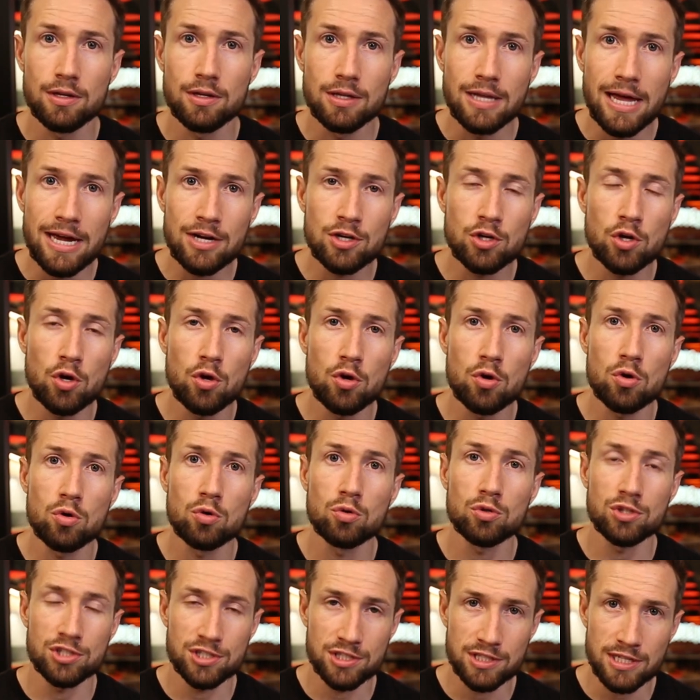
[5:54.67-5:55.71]
Let
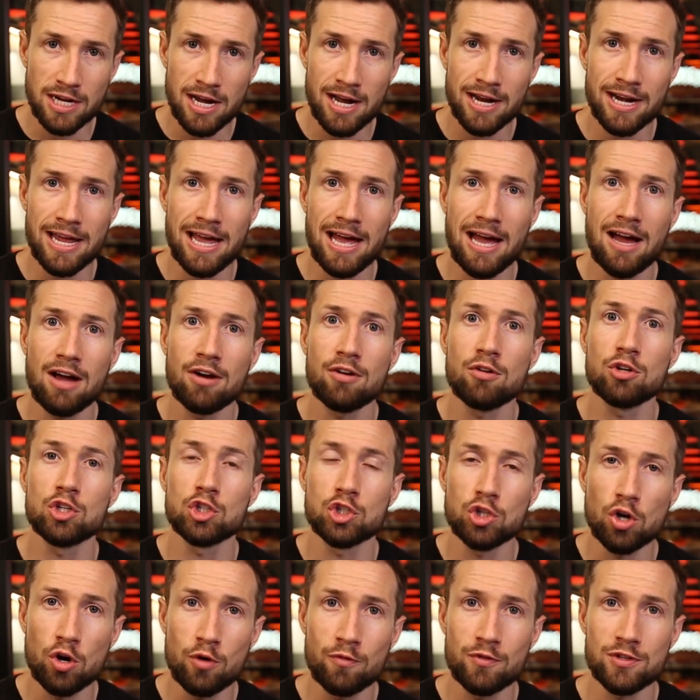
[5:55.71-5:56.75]
Google start out,
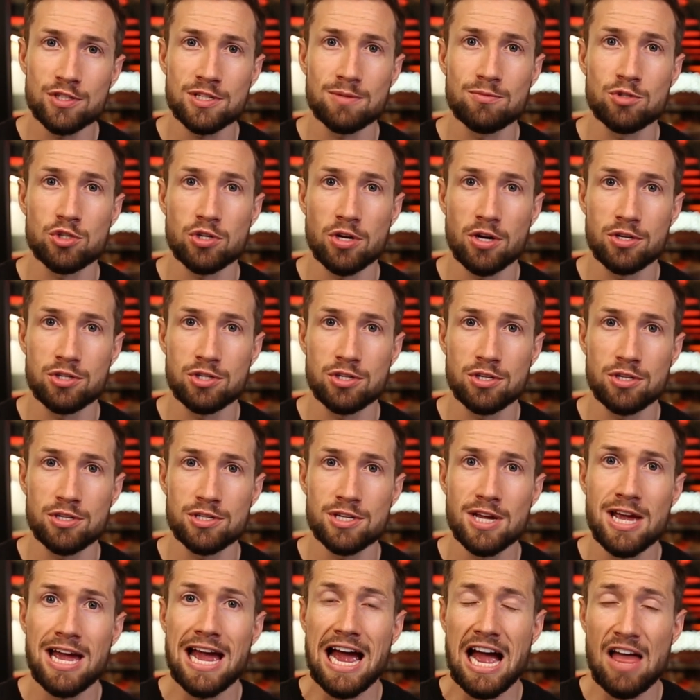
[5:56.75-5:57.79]
show for some searches,